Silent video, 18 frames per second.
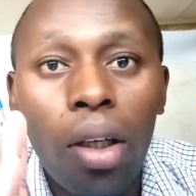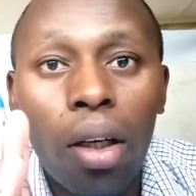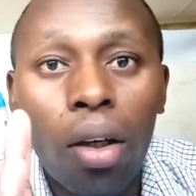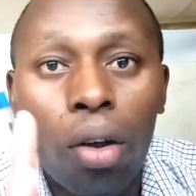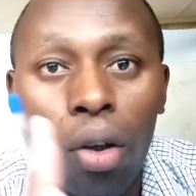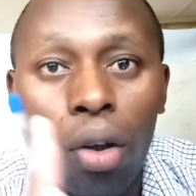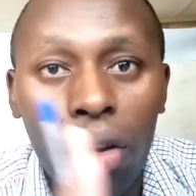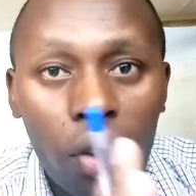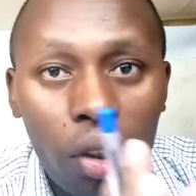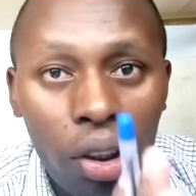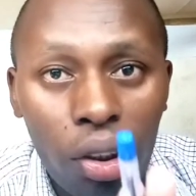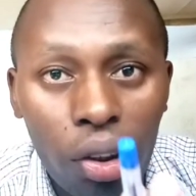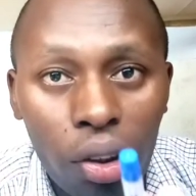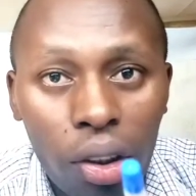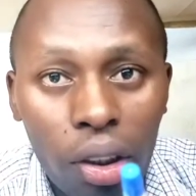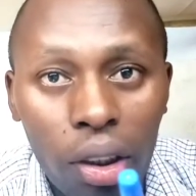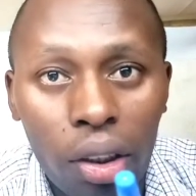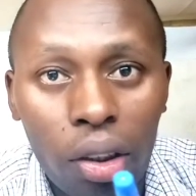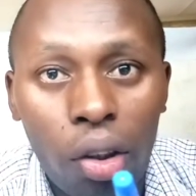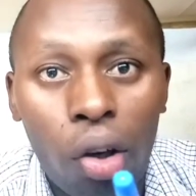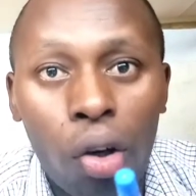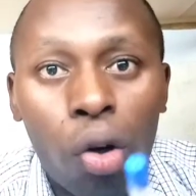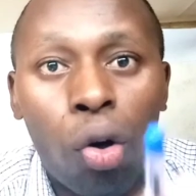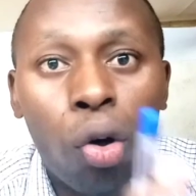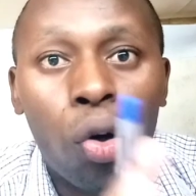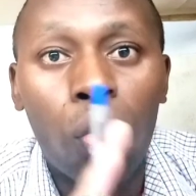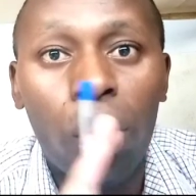coccidiosis
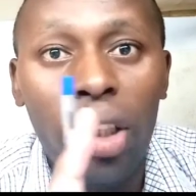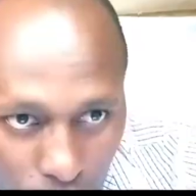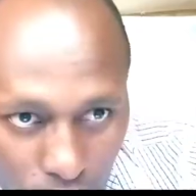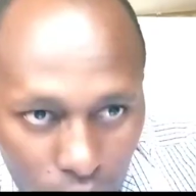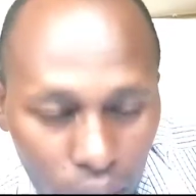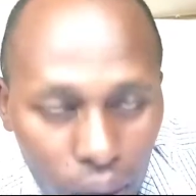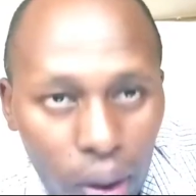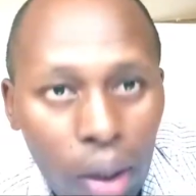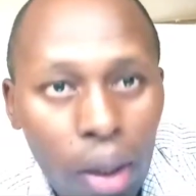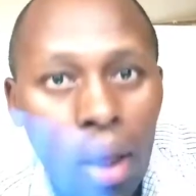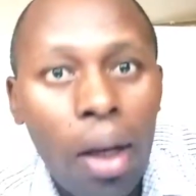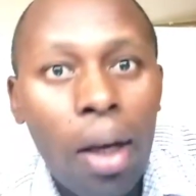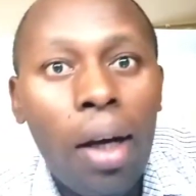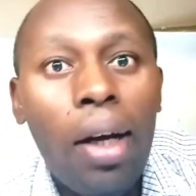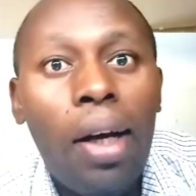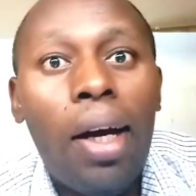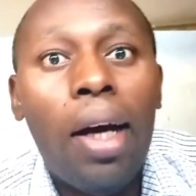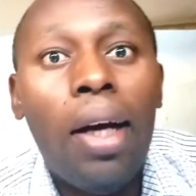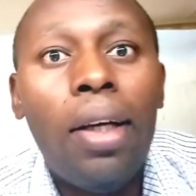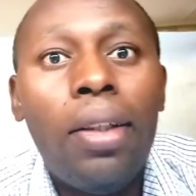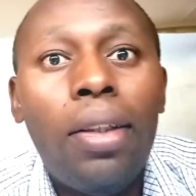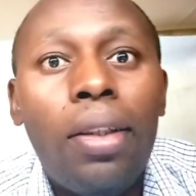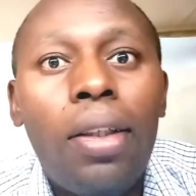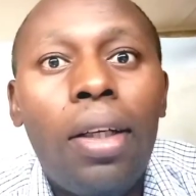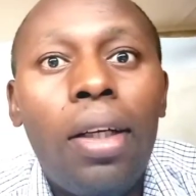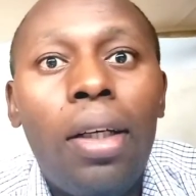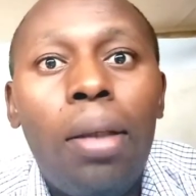or coccidiosis.
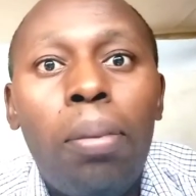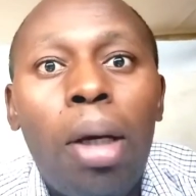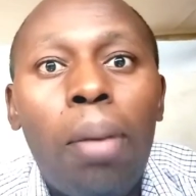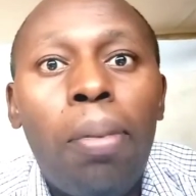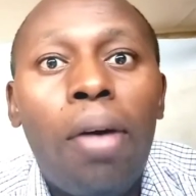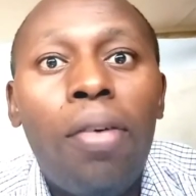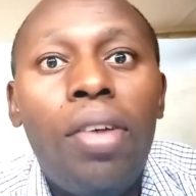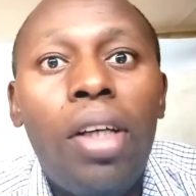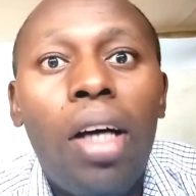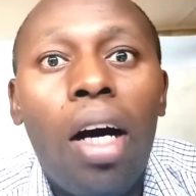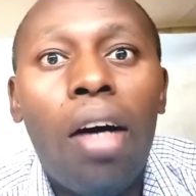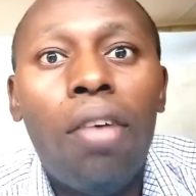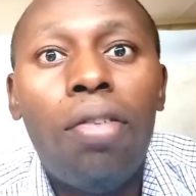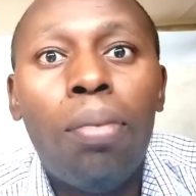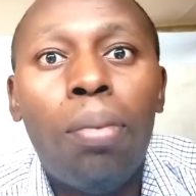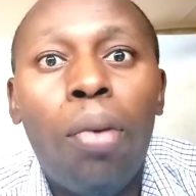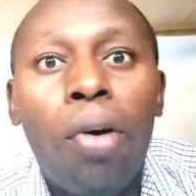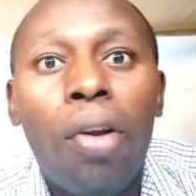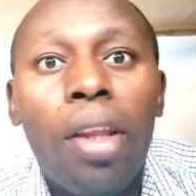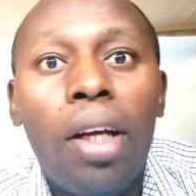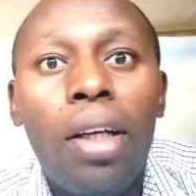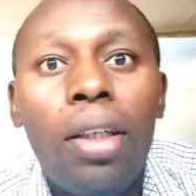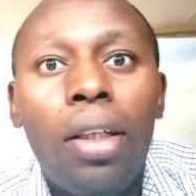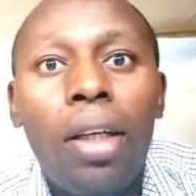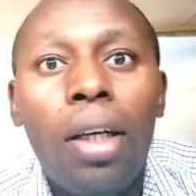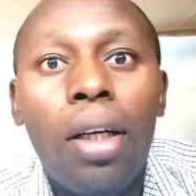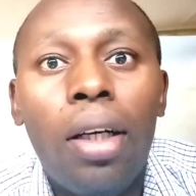Guys, remember we have more
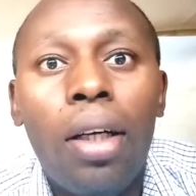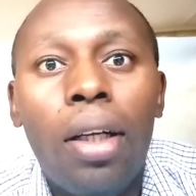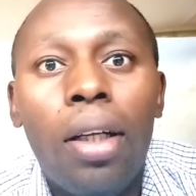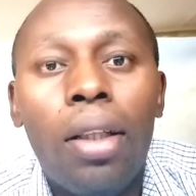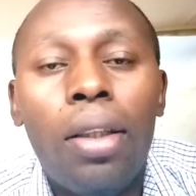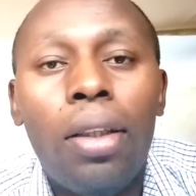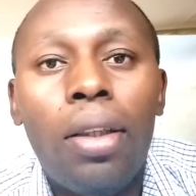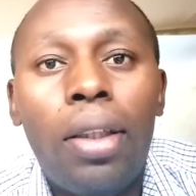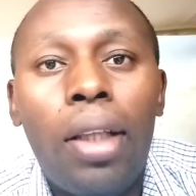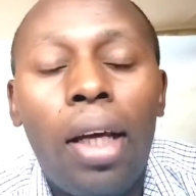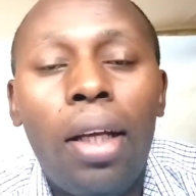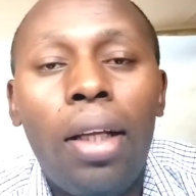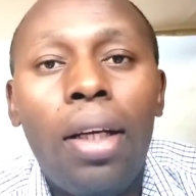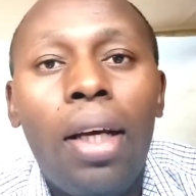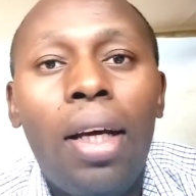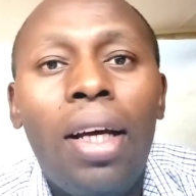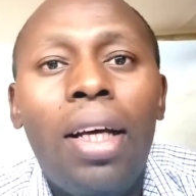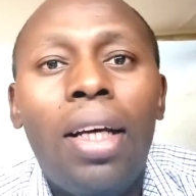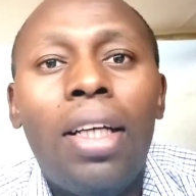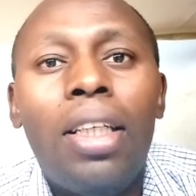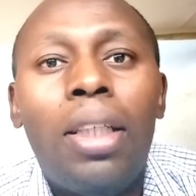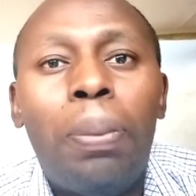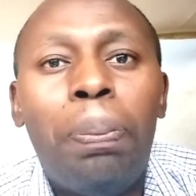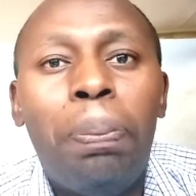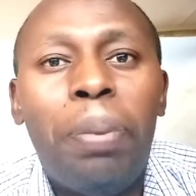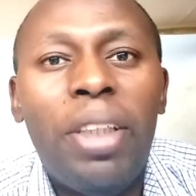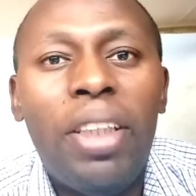than 10
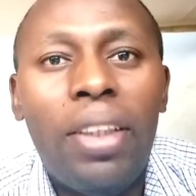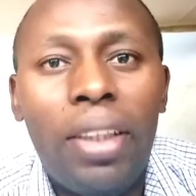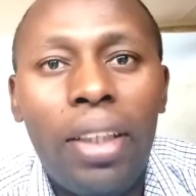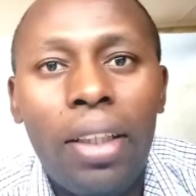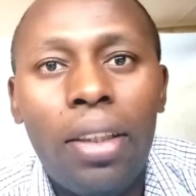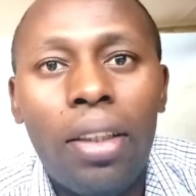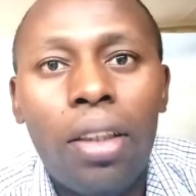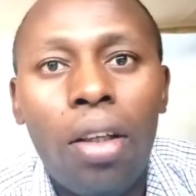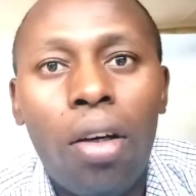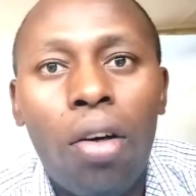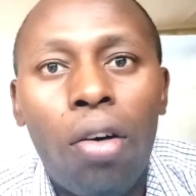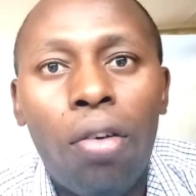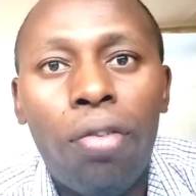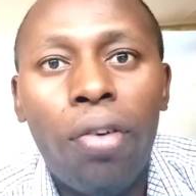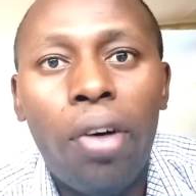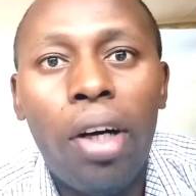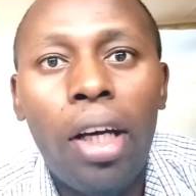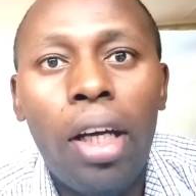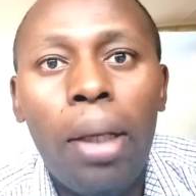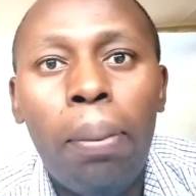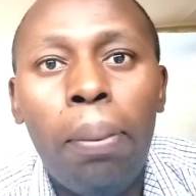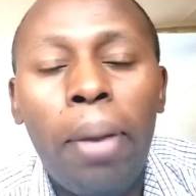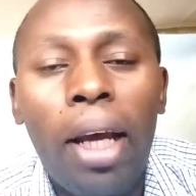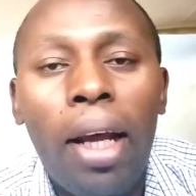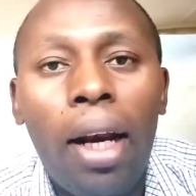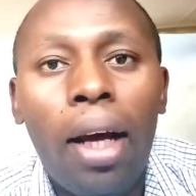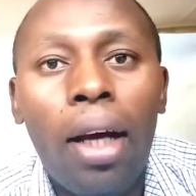species of
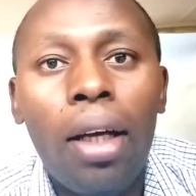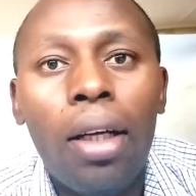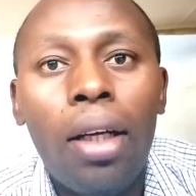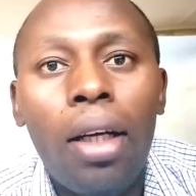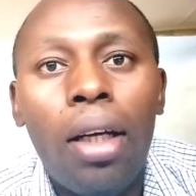Emela